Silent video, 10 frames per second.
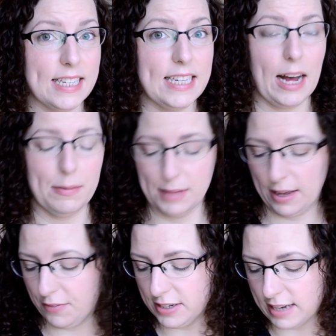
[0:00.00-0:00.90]
Yeah,
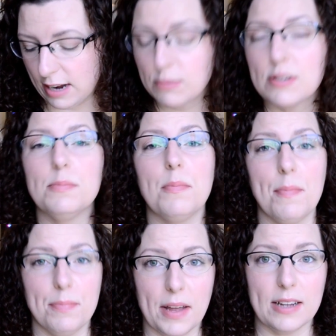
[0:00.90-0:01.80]
if in doubt,
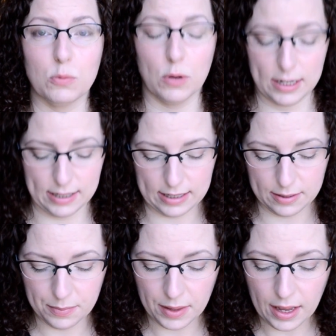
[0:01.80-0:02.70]
that's what I did.
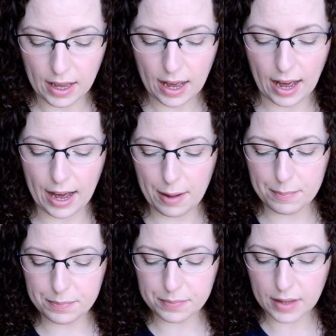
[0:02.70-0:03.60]

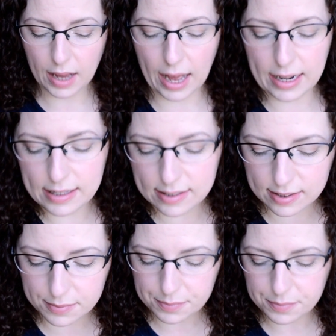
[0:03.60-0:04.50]
And
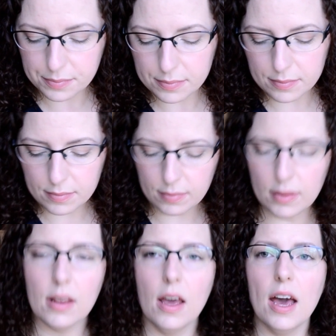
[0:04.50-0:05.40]
it's
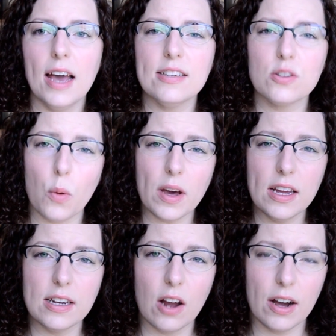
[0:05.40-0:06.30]
quite
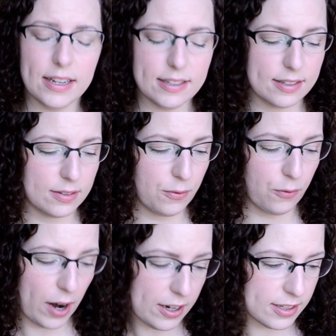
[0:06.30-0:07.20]
a nice
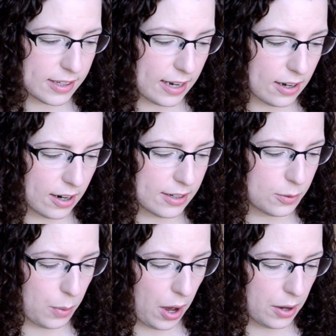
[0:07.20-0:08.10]
fresh scent, I
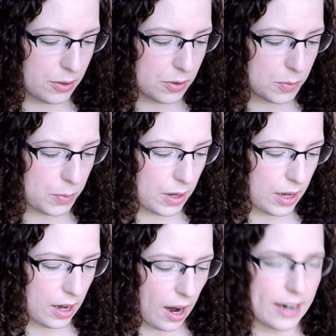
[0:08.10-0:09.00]
suppose,
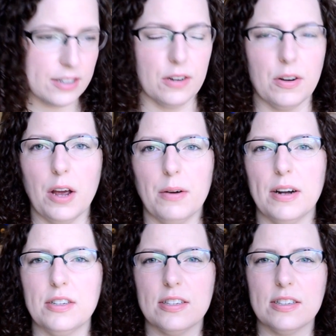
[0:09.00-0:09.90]
but I don't know,
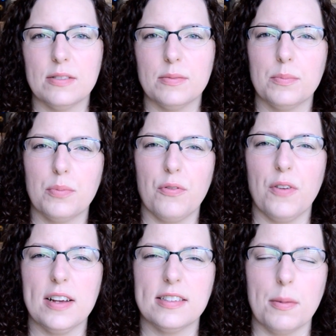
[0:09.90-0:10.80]
I just
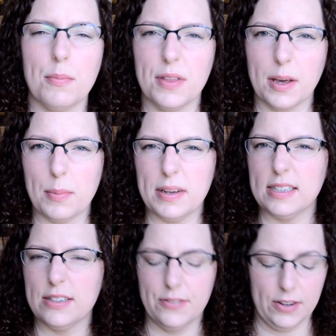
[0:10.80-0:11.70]
prefer something a bit
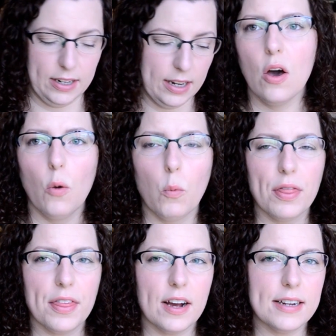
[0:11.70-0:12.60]
different.
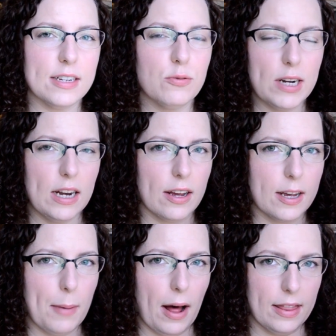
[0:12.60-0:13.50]
One thing I did really like
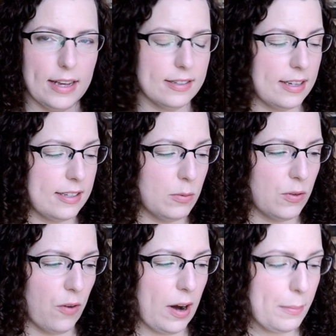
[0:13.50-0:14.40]
about this is it
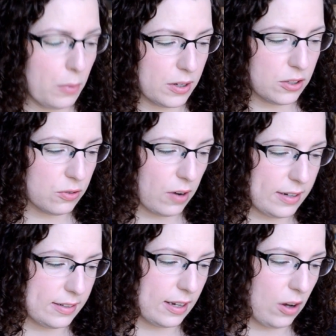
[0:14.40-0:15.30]
was very
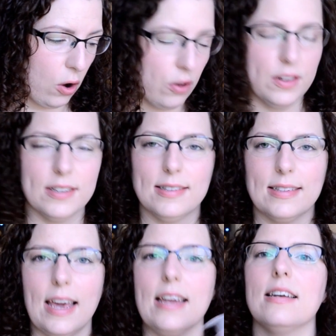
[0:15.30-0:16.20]
moisturising on the
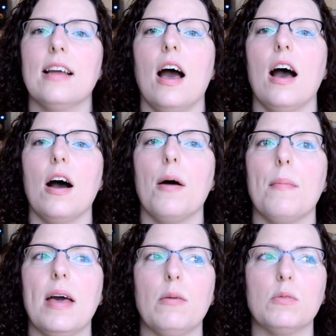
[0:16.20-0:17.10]
skin.
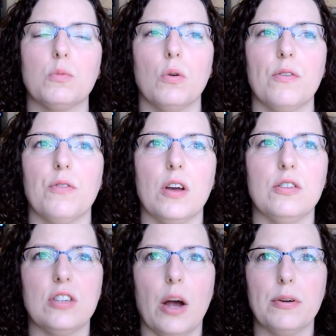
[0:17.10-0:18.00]
It was one of
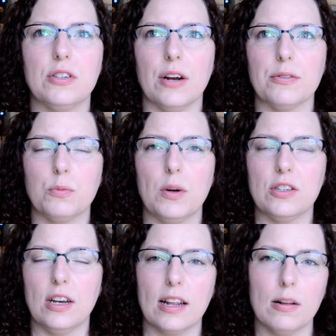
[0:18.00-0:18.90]
those shower gels
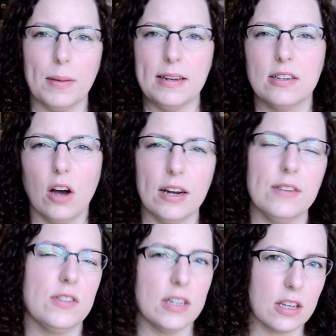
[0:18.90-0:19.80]
which a little bit kind
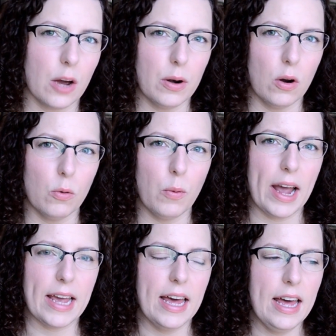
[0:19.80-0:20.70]
of did go a long
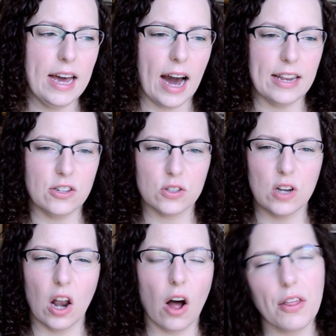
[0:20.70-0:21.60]
way, and it
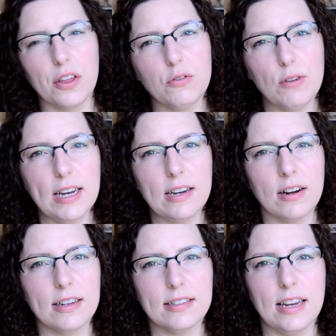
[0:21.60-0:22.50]
just lathered really
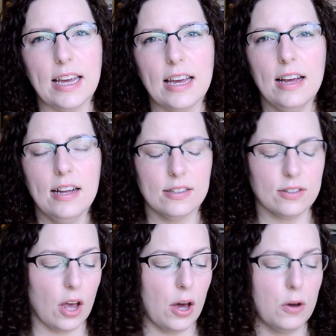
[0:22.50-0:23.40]
nicely,
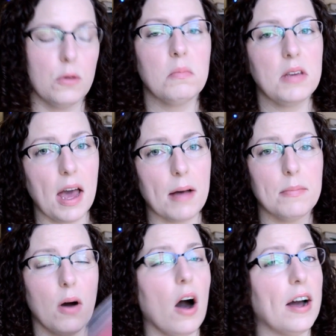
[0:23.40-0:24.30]
so yeah,
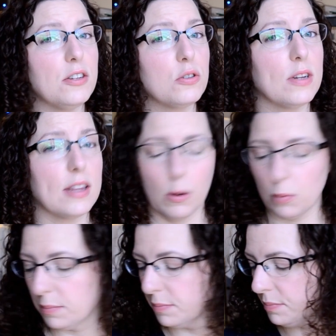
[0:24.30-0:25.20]
I enjoyed that
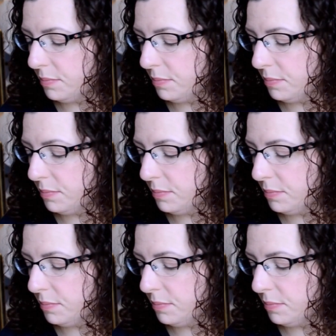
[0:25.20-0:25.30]
one.